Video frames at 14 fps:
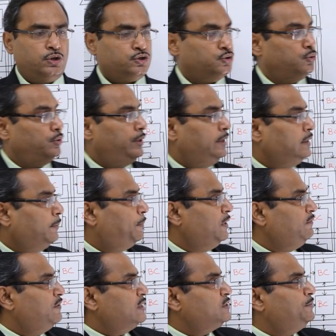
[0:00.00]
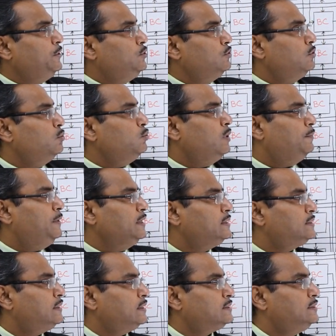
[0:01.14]
So in the previous video, we have
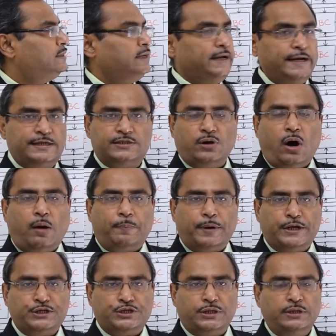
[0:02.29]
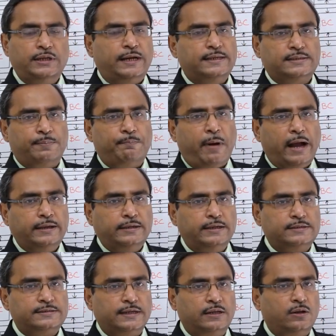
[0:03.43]
discussed its operation that is a
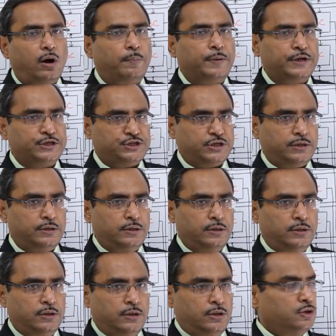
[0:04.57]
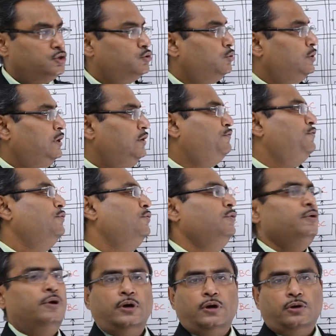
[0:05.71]
binary cell operation. So if
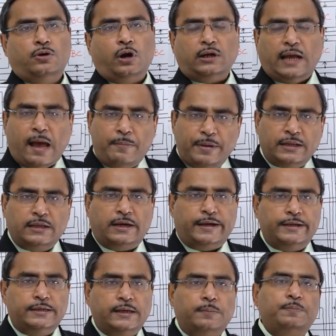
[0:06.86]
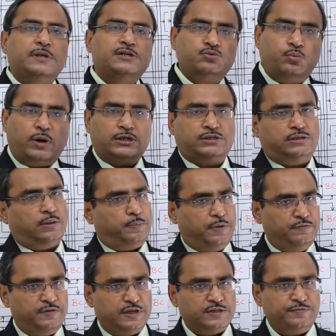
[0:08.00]
you not having the idea, please watch the
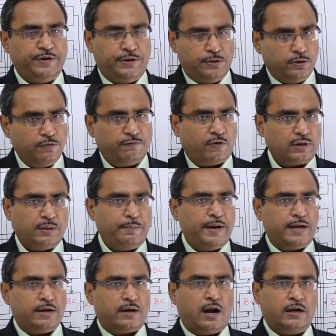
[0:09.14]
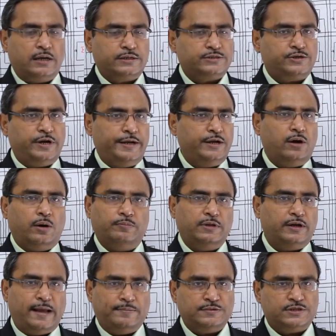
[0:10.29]
previous video for the better understanding of
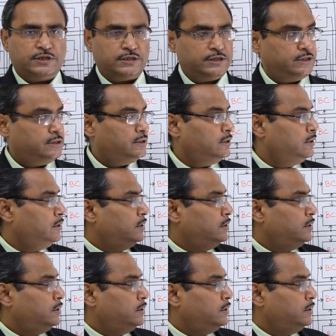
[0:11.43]
the RAM circuit.